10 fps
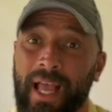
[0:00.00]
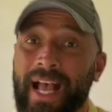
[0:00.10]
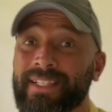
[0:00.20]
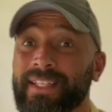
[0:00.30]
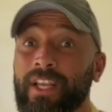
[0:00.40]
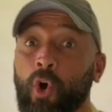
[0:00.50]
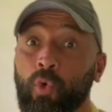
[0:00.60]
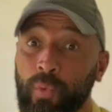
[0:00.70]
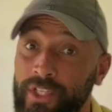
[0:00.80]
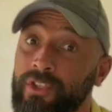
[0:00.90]
as the
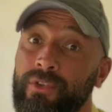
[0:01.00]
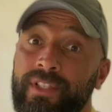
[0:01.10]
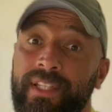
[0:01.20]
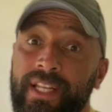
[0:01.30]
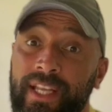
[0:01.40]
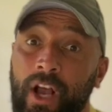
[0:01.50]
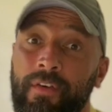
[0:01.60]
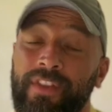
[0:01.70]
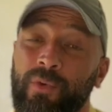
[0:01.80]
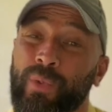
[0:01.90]
original city
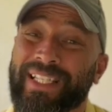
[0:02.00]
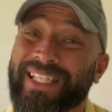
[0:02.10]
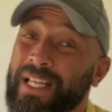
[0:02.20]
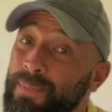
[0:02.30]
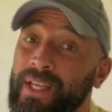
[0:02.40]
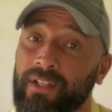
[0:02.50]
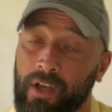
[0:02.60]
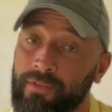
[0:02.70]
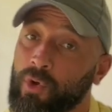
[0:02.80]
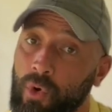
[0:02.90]
of the recipient
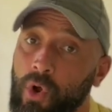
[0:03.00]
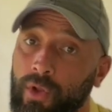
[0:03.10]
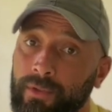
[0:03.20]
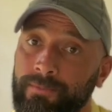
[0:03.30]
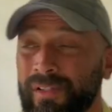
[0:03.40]
of the Quran.